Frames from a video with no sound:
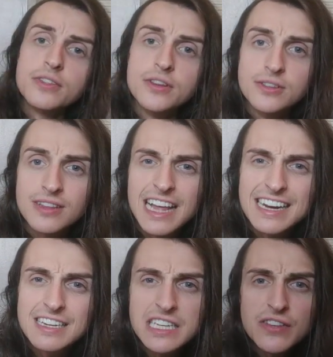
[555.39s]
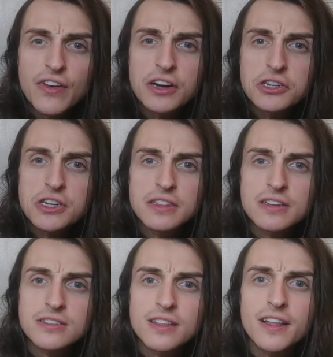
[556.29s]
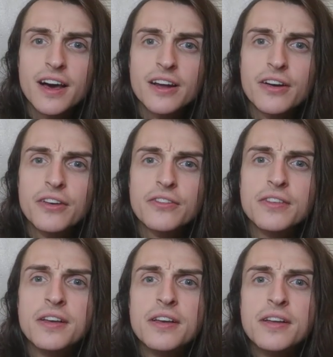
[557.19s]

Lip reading: There's a lot of dysfunction. There's a lot of